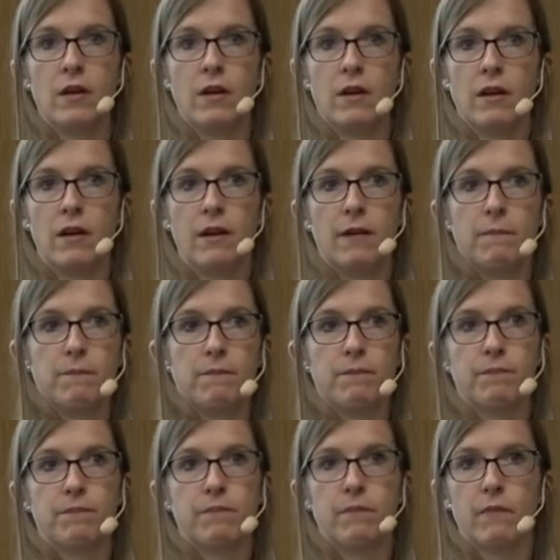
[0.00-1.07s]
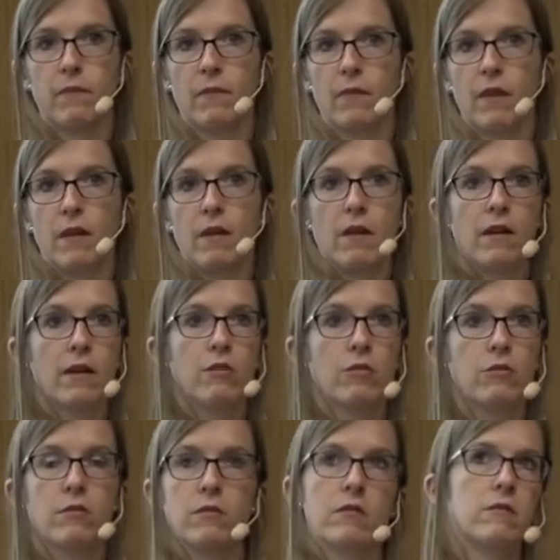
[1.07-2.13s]
um,
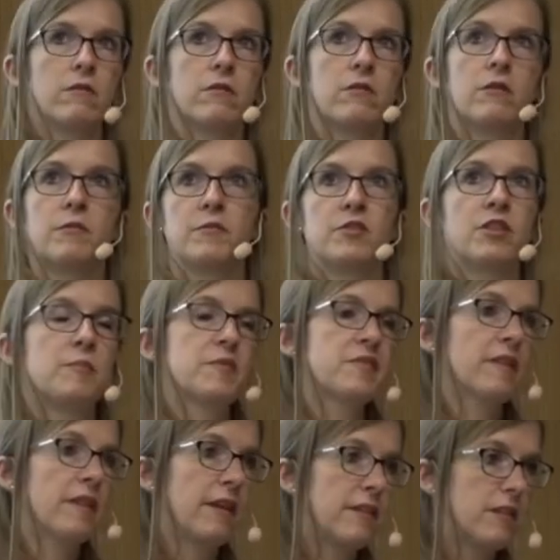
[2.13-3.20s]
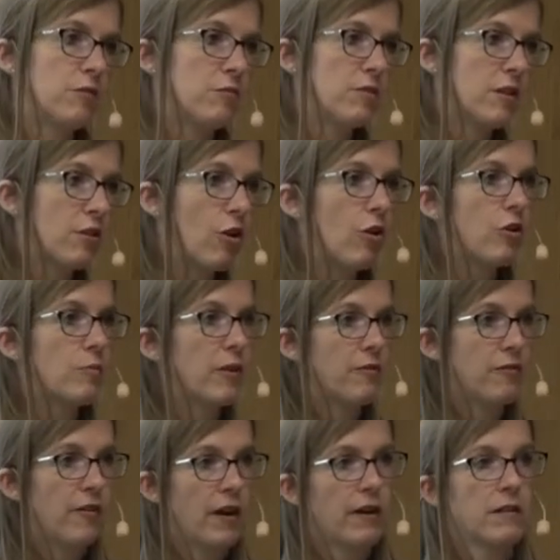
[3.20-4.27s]
terms related to the economy and
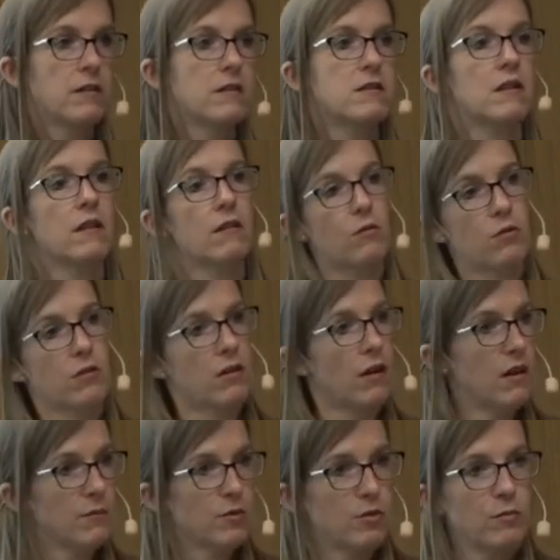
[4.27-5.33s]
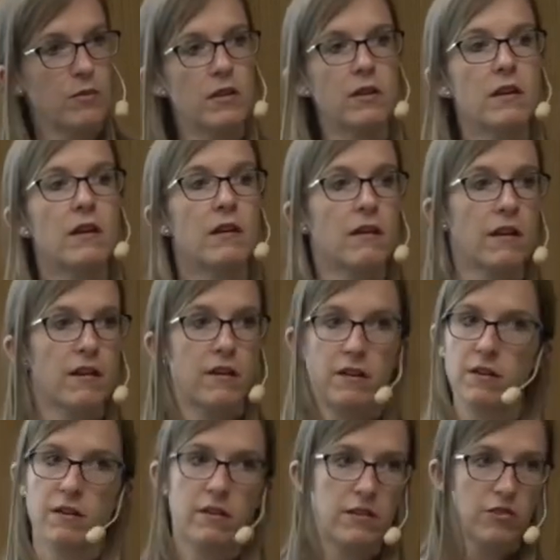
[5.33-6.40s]
finance and it could come to me and I
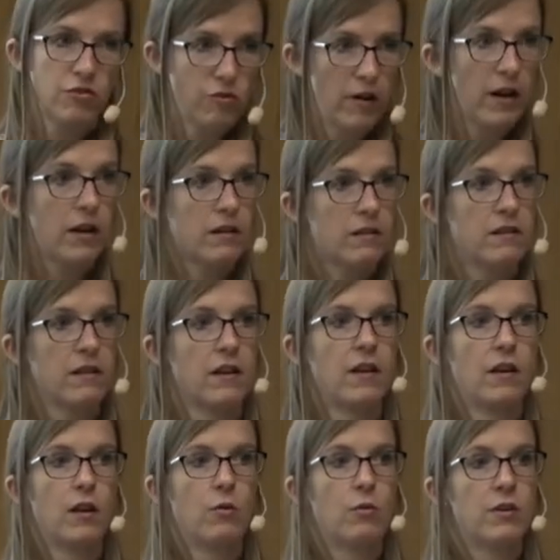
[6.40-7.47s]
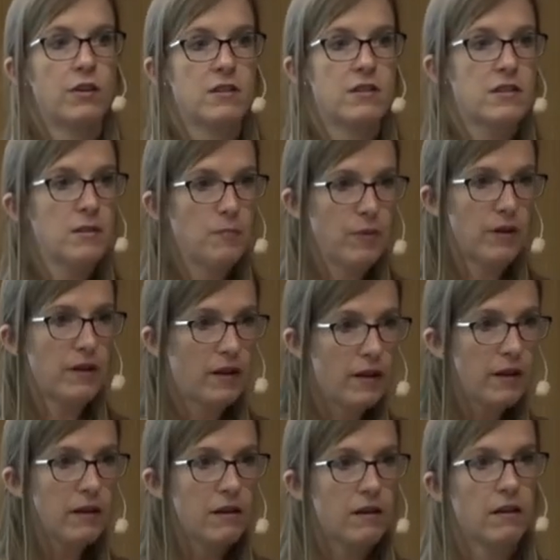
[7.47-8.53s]
can extract with a simple
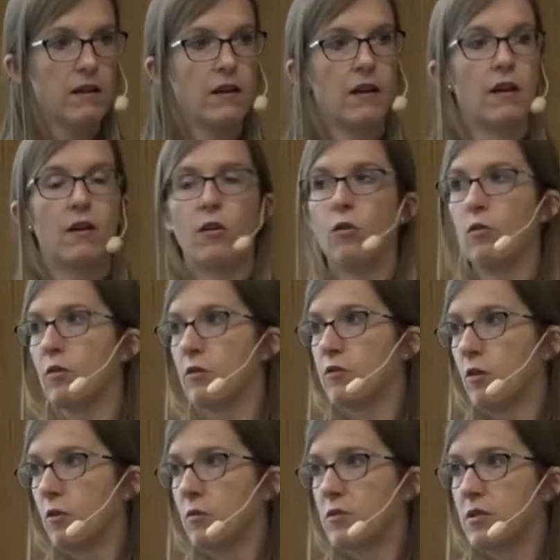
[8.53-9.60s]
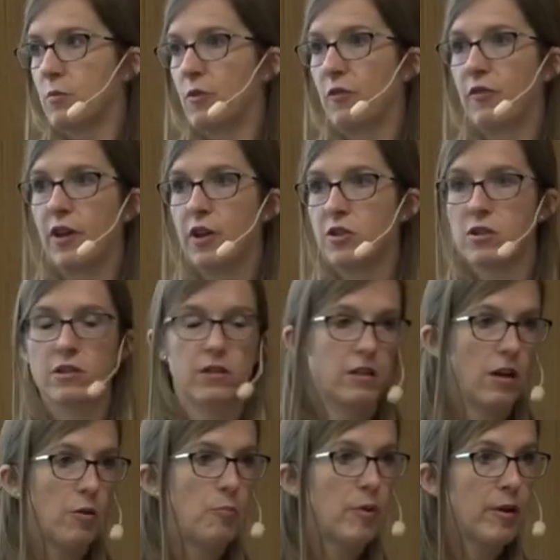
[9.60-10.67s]
click all those abbreviations that
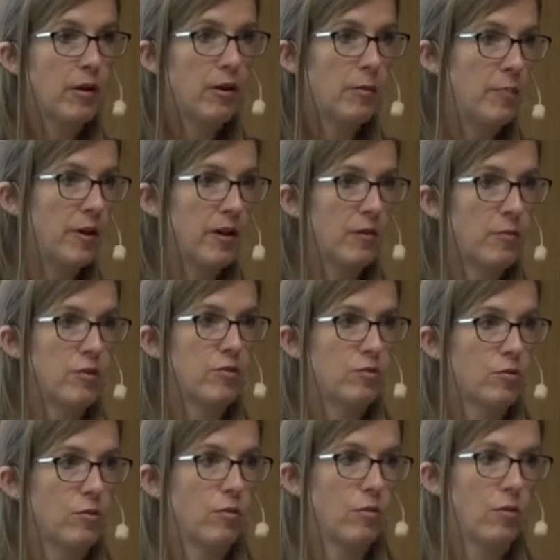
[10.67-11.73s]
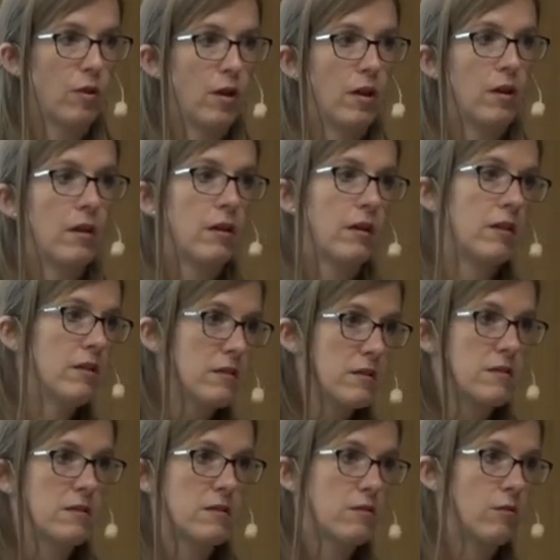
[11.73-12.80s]
are applicable to
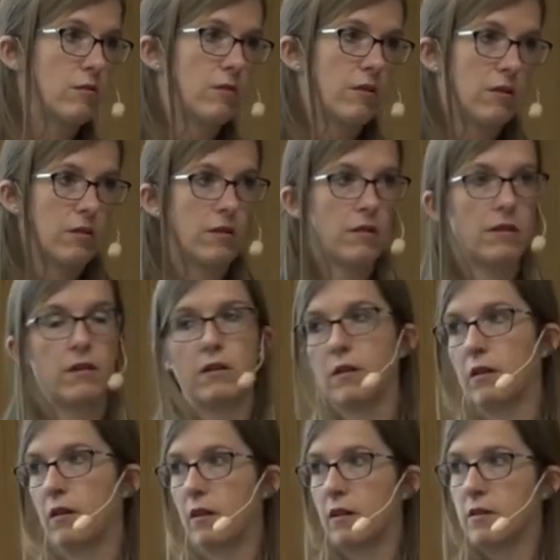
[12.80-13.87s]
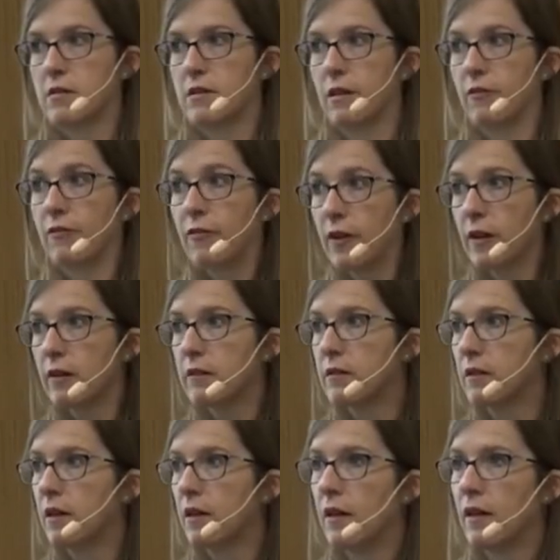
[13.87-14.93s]
his or her, let's say, field.
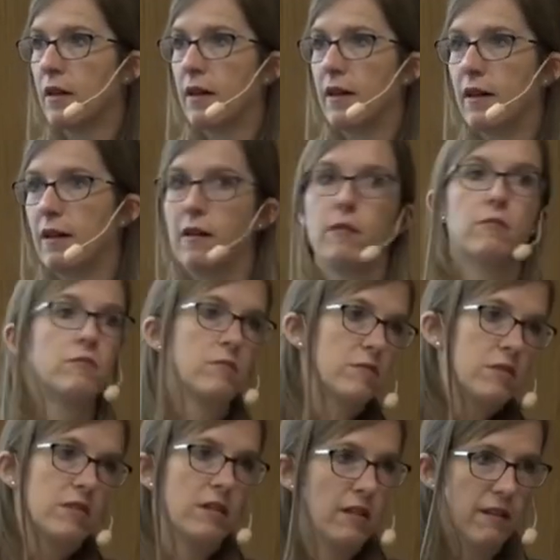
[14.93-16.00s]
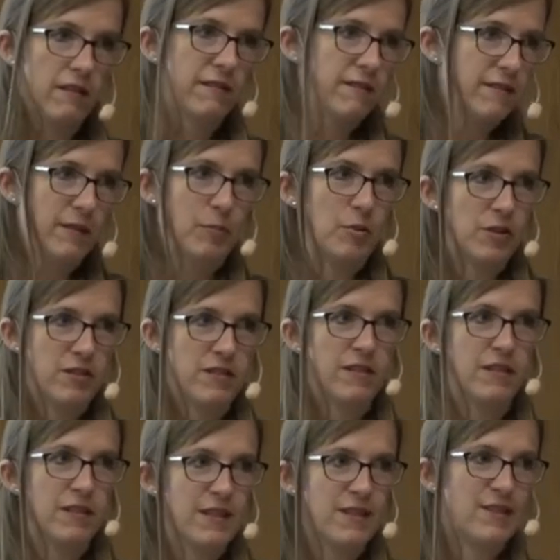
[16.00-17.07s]
Uh, still, the
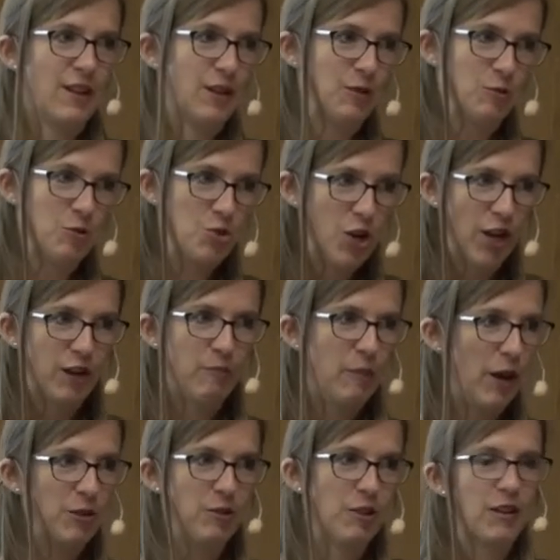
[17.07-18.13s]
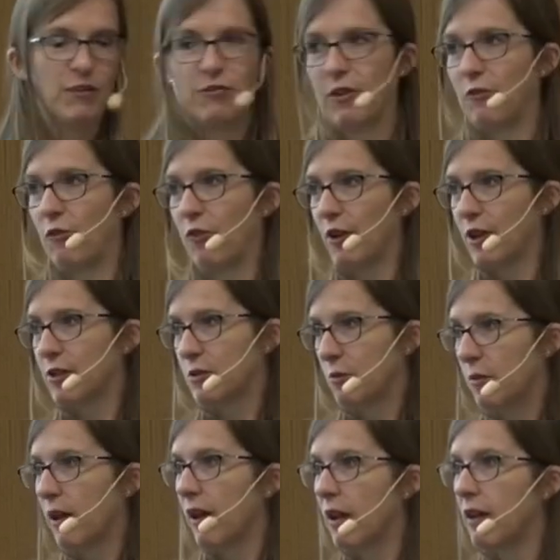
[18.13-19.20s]
person needs then to check manually if everything is
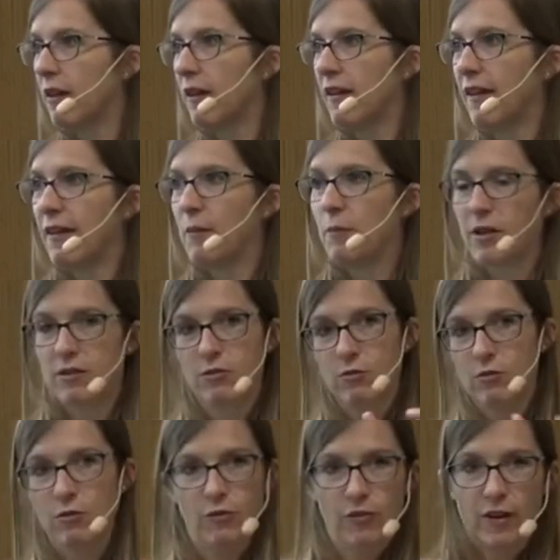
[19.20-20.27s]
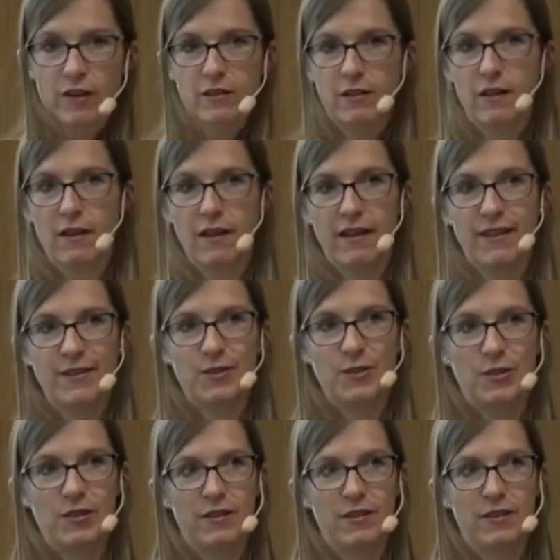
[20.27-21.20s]
okay. But due to the fact that I entered